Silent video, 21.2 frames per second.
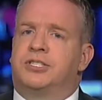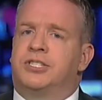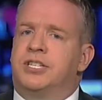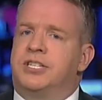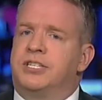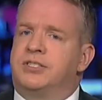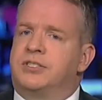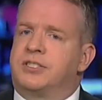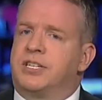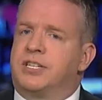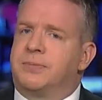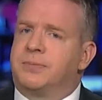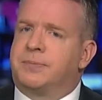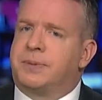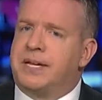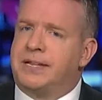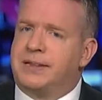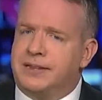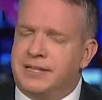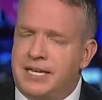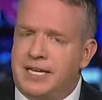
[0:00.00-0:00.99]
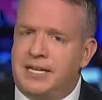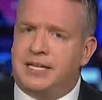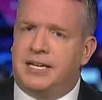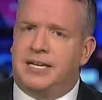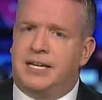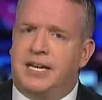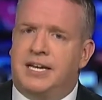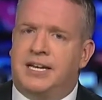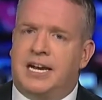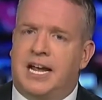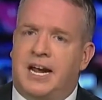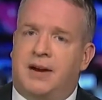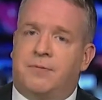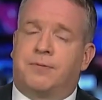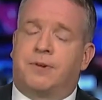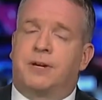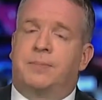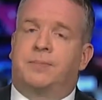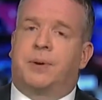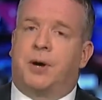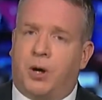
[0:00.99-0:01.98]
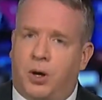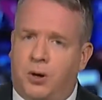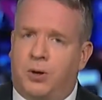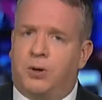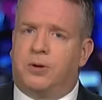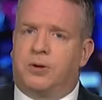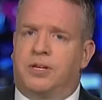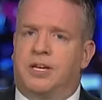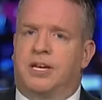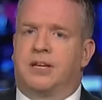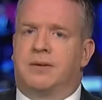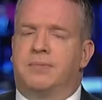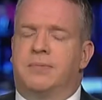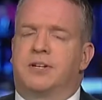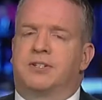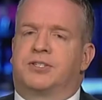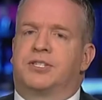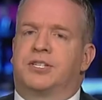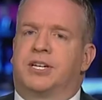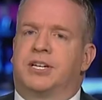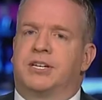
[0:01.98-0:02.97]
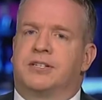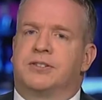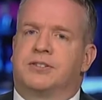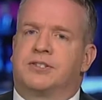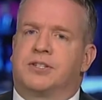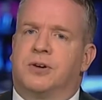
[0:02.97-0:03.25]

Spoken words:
she's been leading in every poll in Michigan.